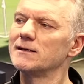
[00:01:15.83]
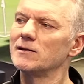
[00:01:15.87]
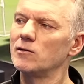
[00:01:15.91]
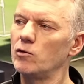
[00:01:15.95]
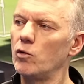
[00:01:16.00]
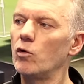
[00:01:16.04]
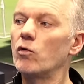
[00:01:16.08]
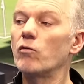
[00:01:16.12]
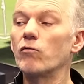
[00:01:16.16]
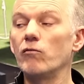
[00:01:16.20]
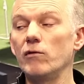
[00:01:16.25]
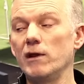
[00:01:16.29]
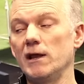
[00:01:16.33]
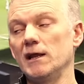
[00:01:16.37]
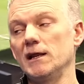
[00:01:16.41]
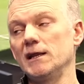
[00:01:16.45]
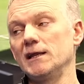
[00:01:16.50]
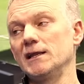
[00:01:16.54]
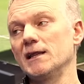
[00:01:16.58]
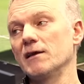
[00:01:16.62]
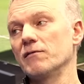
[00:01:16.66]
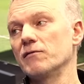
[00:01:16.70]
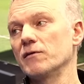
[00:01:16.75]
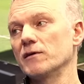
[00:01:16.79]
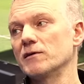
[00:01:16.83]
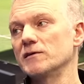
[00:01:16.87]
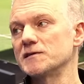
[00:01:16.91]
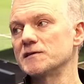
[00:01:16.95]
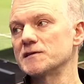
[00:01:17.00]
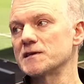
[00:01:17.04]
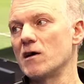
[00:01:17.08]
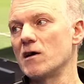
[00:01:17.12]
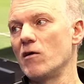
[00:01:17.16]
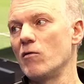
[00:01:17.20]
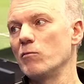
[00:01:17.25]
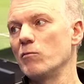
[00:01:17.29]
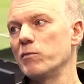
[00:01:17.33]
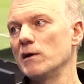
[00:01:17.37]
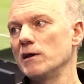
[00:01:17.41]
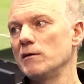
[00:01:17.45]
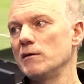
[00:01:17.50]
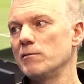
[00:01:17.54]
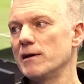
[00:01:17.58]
look really difficult on paper.